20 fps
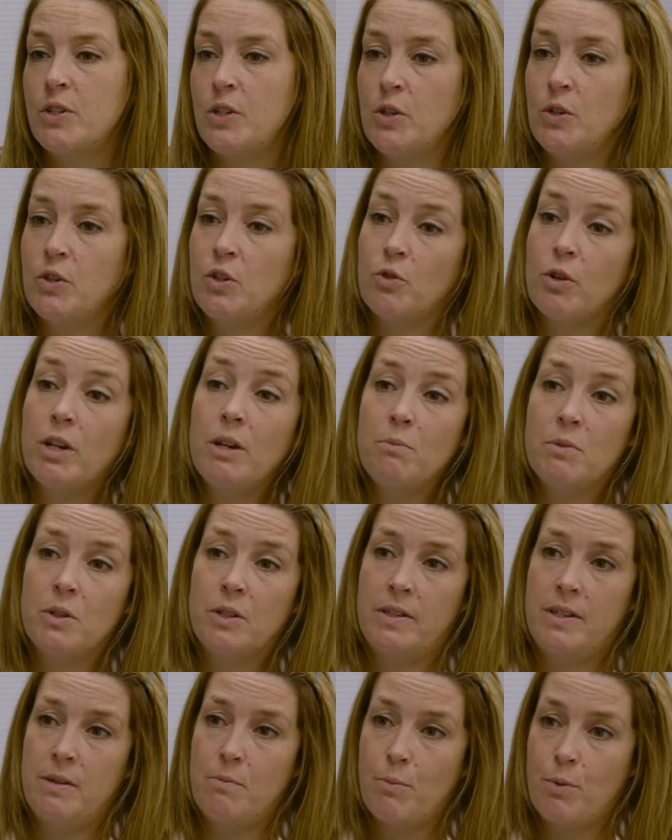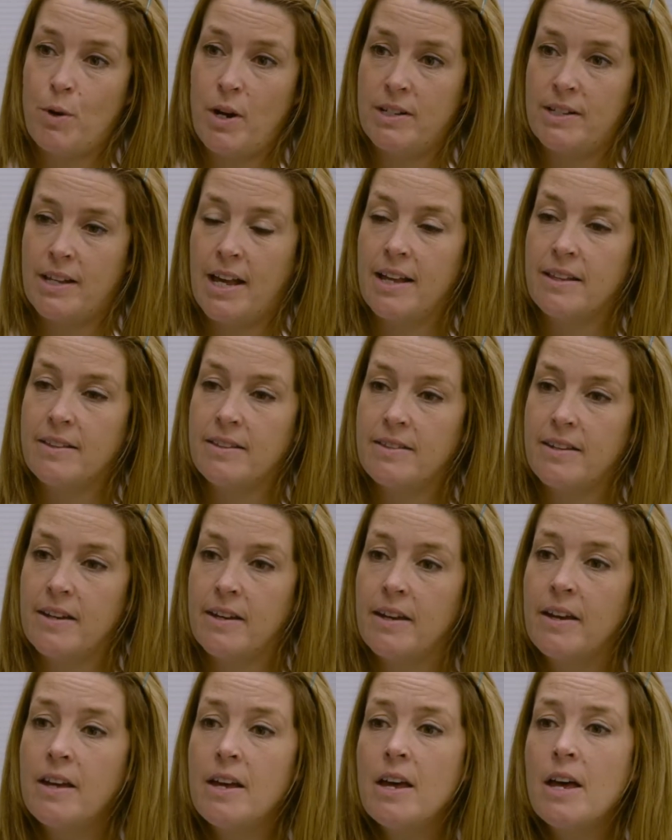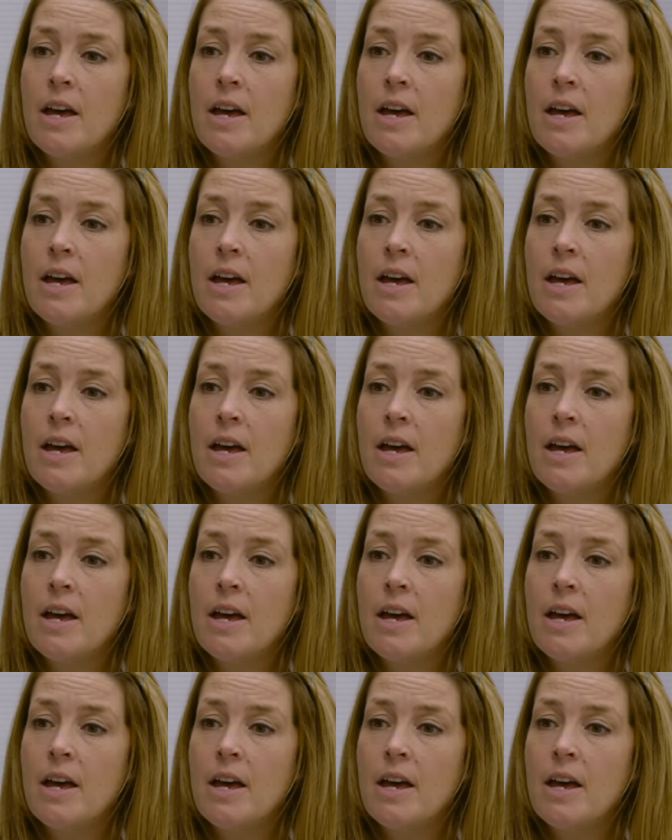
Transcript: to treatments in breast cancer.